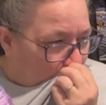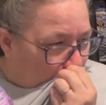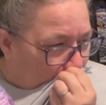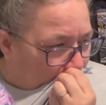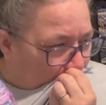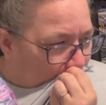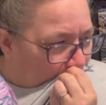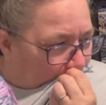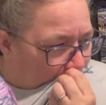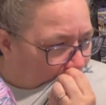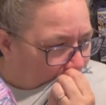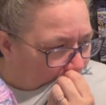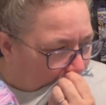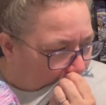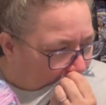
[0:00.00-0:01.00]

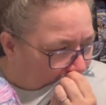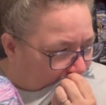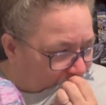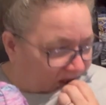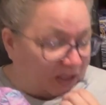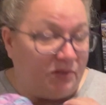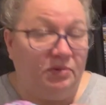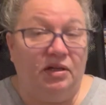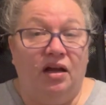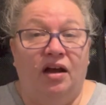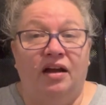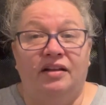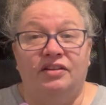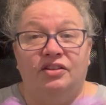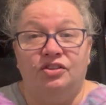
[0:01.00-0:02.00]
excuse me,
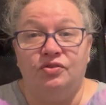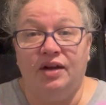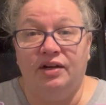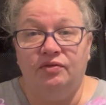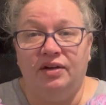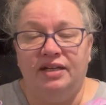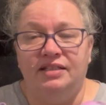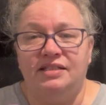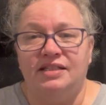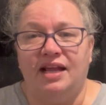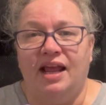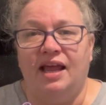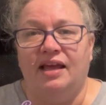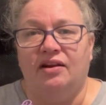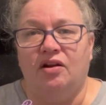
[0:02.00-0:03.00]
on the train rides
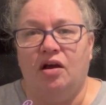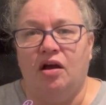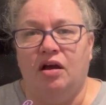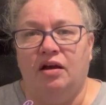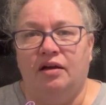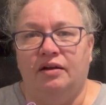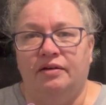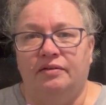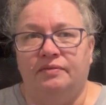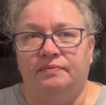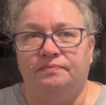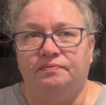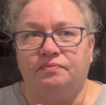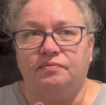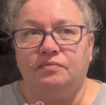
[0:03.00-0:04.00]
and on
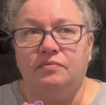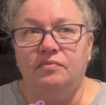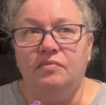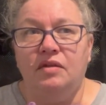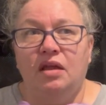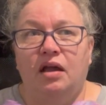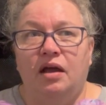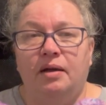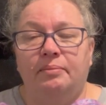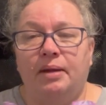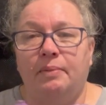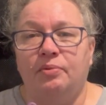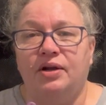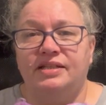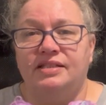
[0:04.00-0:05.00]
my
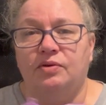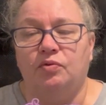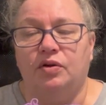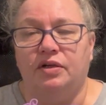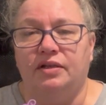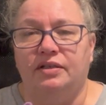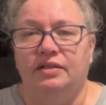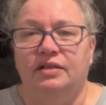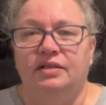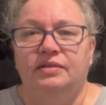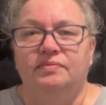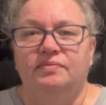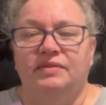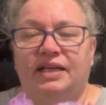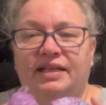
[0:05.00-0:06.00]
breaks at work
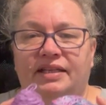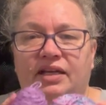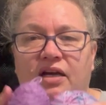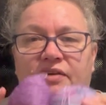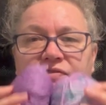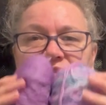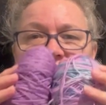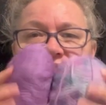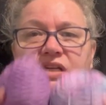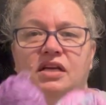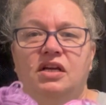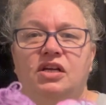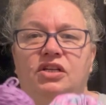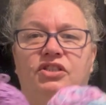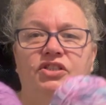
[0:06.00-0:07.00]
in the office.
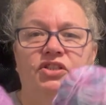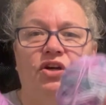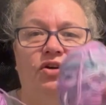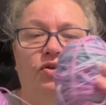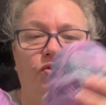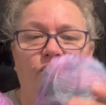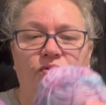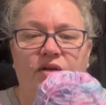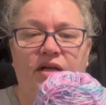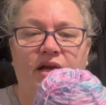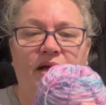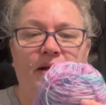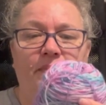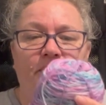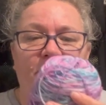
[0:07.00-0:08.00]
So
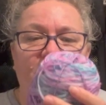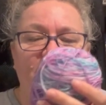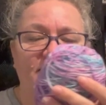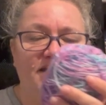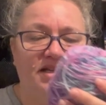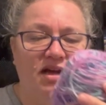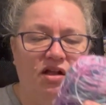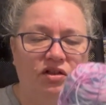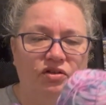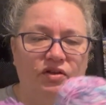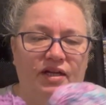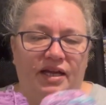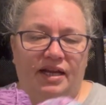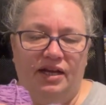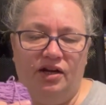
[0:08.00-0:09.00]
this color
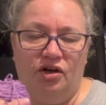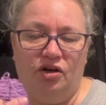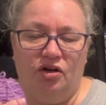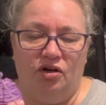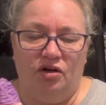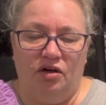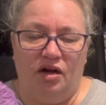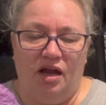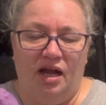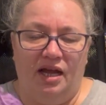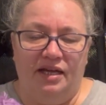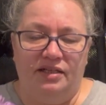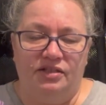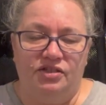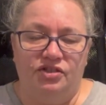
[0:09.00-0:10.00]
here,
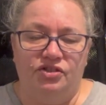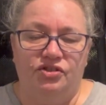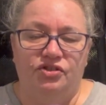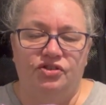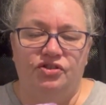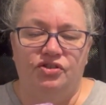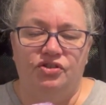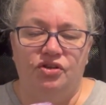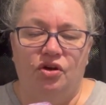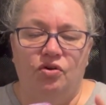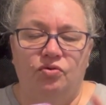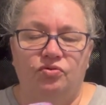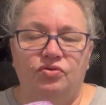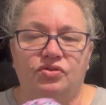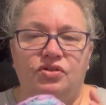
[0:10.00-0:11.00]
I
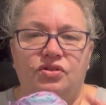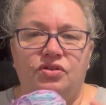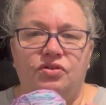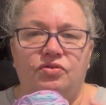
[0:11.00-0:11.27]
don't